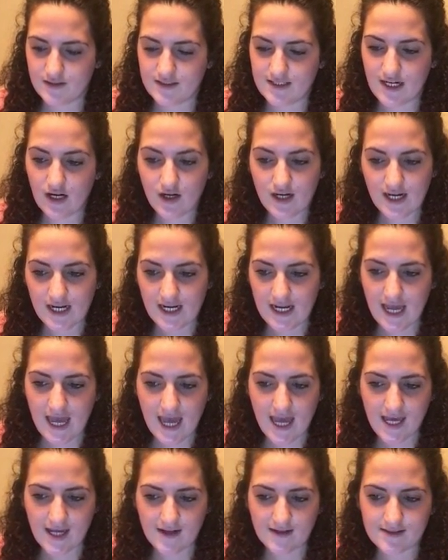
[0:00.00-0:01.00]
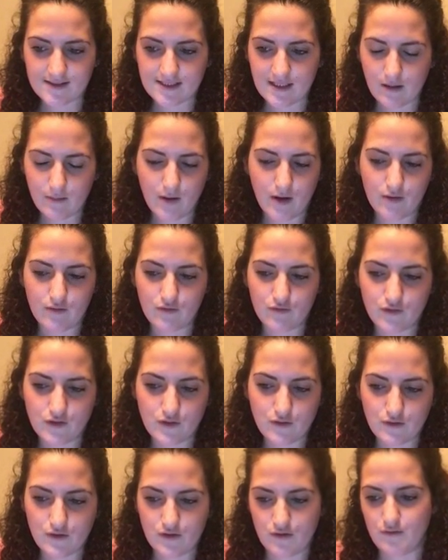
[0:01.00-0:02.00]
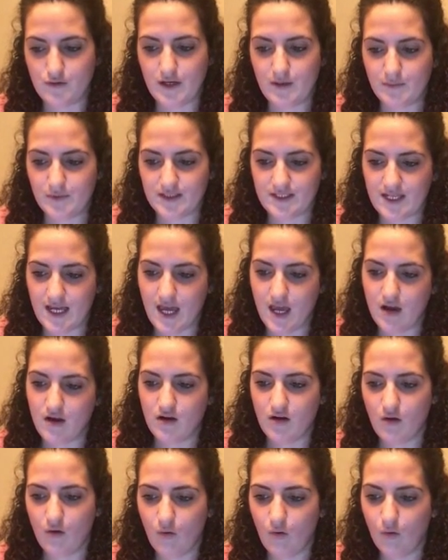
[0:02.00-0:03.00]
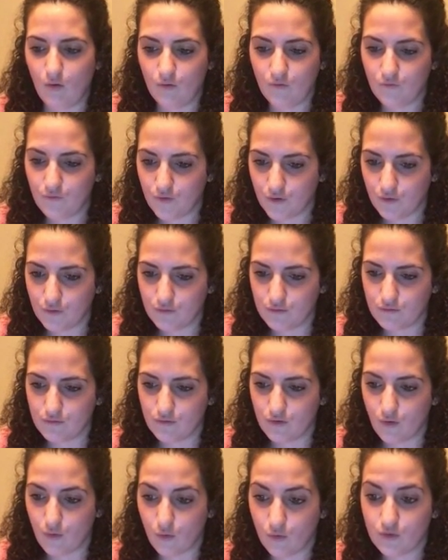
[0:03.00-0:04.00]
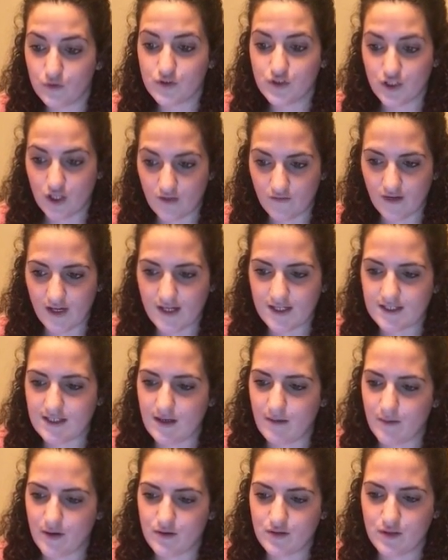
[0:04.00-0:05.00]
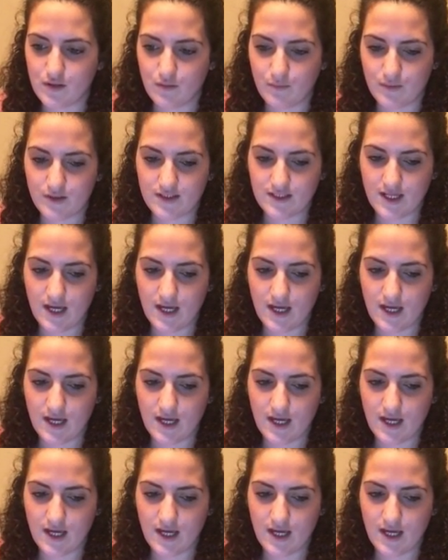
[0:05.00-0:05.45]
Dairy and eggs, about 2 to 3%. Whole servings, about 2%.